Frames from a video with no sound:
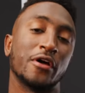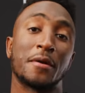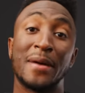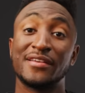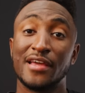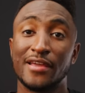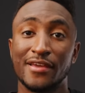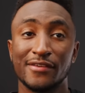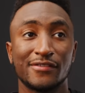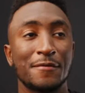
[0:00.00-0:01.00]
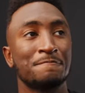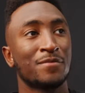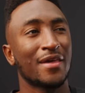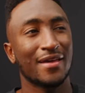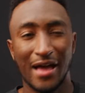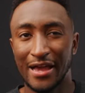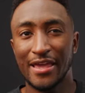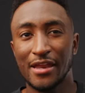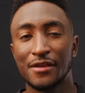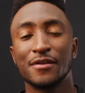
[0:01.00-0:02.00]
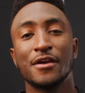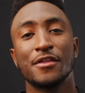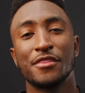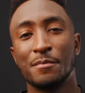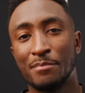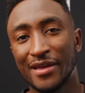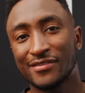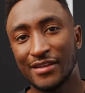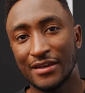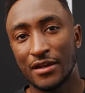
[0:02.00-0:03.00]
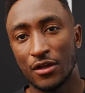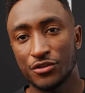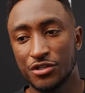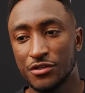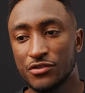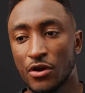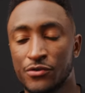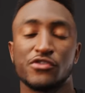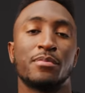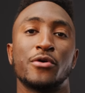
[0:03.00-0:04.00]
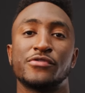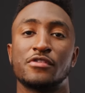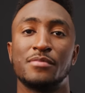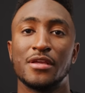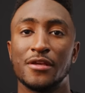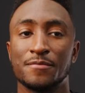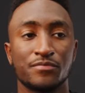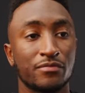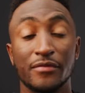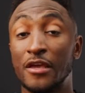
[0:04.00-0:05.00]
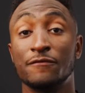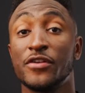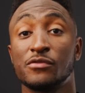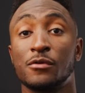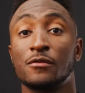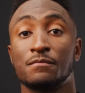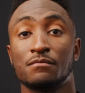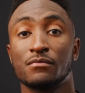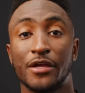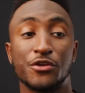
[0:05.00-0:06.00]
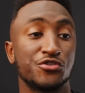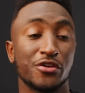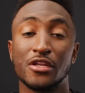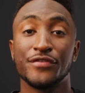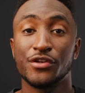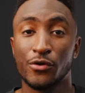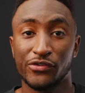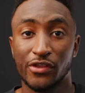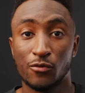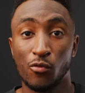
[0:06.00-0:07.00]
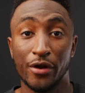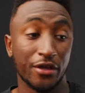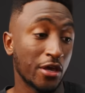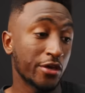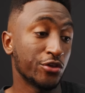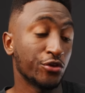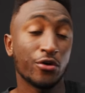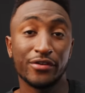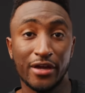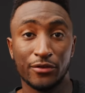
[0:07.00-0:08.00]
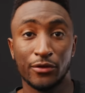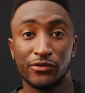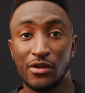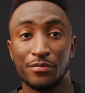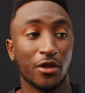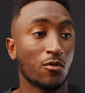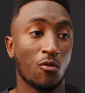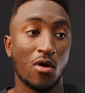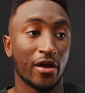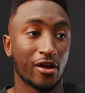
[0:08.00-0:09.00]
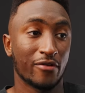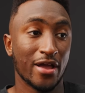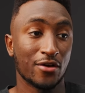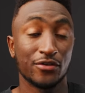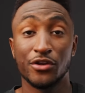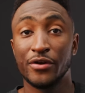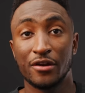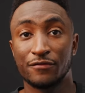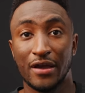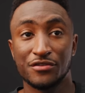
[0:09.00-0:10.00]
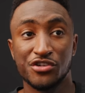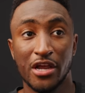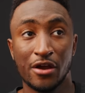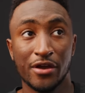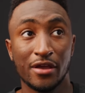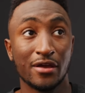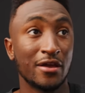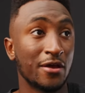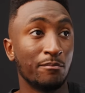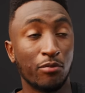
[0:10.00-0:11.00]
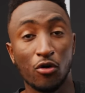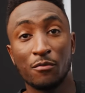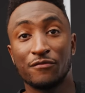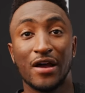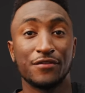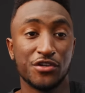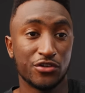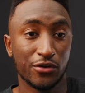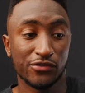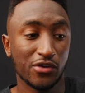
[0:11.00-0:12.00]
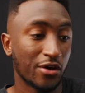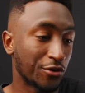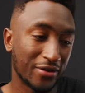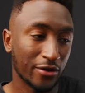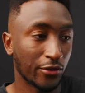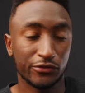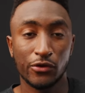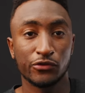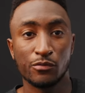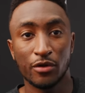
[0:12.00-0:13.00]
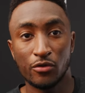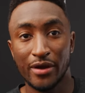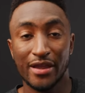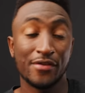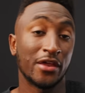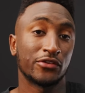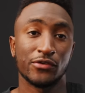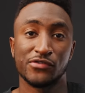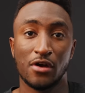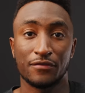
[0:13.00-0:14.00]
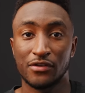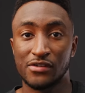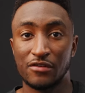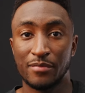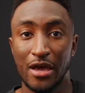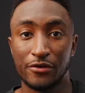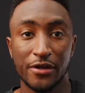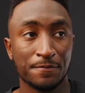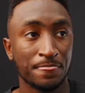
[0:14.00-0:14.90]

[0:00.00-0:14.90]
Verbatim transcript: look, my take is I get it. The best technologies are supposed to be invisible. Like you shouldn't even notice they work. You go to download something while walking around, you're in a 5G area, boom, 5G turns on, your downloads go super quick, and then it turns off to save battery.